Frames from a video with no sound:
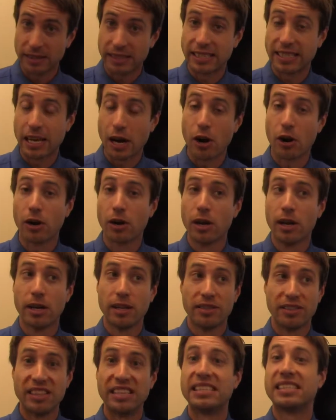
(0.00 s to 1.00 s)
They're
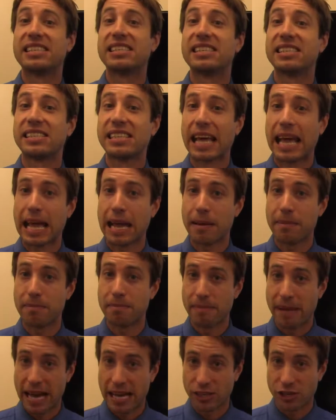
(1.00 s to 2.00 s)
the
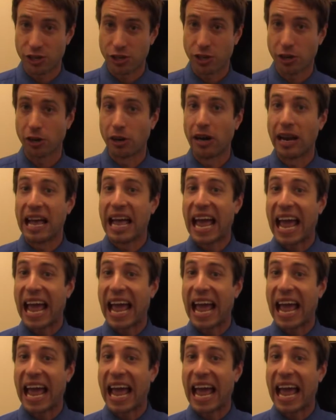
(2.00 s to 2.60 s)
same measure